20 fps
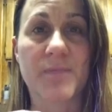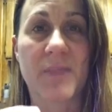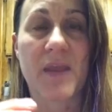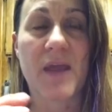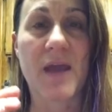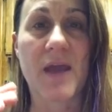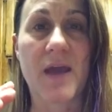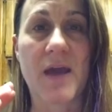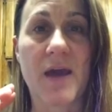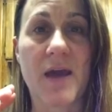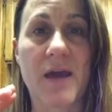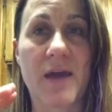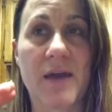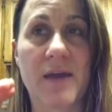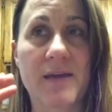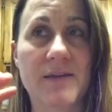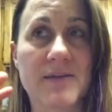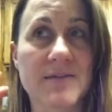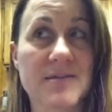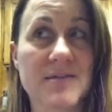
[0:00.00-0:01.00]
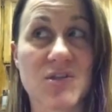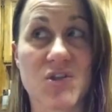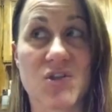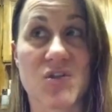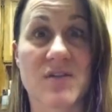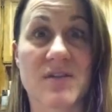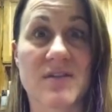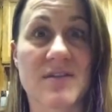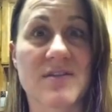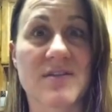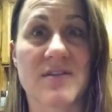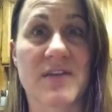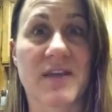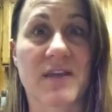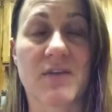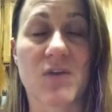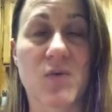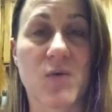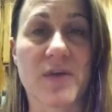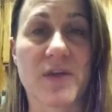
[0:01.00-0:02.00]
Uh, it's just, this is
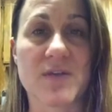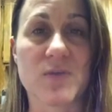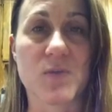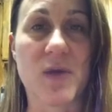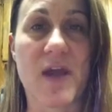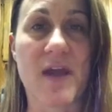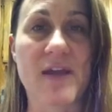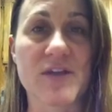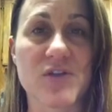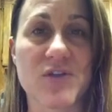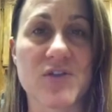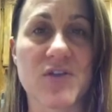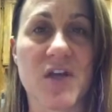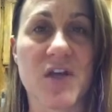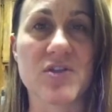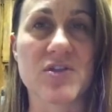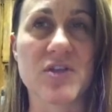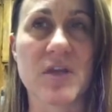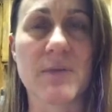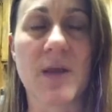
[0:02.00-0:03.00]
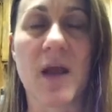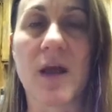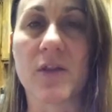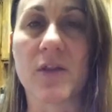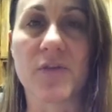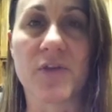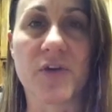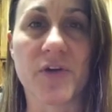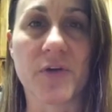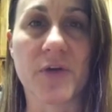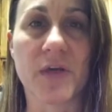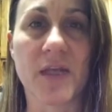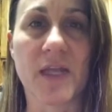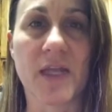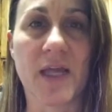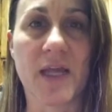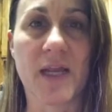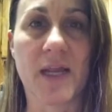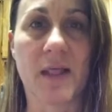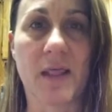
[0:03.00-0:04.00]
like the quickest way. I actually saw Jamie Oliver do it
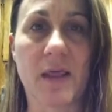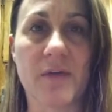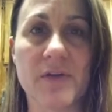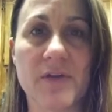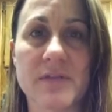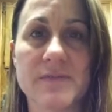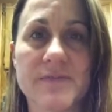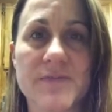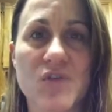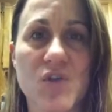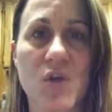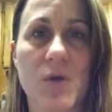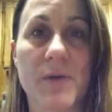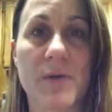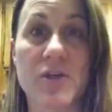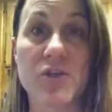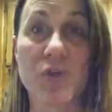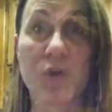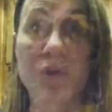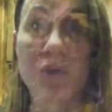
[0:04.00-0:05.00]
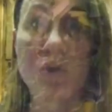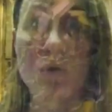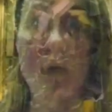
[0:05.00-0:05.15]
and I love it. So I'm going to show it to